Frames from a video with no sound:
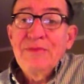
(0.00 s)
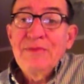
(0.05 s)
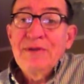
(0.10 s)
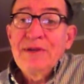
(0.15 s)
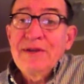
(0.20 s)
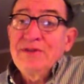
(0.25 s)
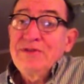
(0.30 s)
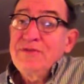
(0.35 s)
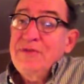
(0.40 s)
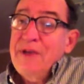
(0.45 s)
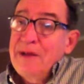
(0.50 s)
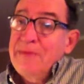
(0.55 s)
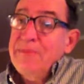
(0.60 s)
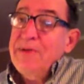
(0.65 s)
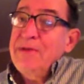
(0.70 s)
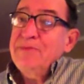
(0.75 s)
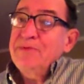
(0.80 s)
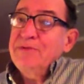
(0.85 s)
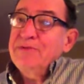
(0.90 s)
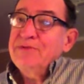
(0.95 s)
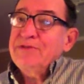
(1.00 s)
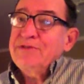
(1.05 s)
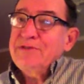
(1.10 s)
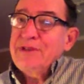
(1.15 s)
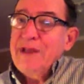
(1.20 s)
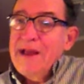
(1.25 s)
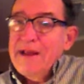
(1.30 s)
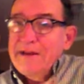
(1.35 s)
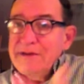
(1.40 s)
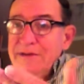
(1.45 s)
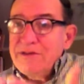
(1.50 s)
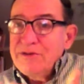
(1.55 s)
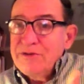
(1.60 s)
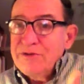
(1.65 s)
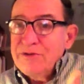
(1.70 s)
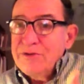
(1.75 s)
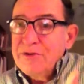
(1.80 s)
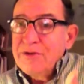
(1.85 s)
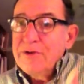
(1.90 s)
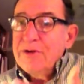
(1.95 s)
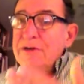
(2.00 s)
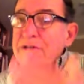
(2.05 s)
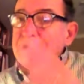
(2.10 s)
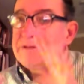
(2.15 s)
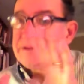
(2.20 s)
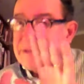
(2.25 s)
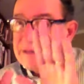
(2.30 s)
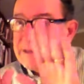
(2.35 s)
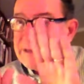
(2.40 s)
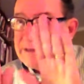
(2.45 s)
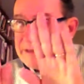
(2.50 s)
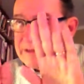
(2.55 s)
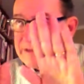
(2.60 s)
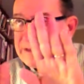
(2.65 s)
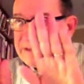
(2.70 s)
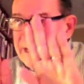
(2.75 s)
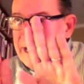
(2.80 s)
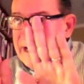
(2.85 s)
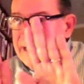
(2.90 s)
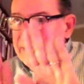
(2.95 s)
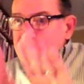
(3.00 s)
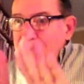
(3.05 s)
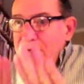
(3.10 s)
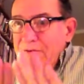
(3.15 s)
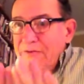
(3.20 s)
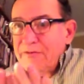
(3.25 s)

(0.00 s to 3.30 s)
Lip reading: because you've had people stand at your door and they stand in your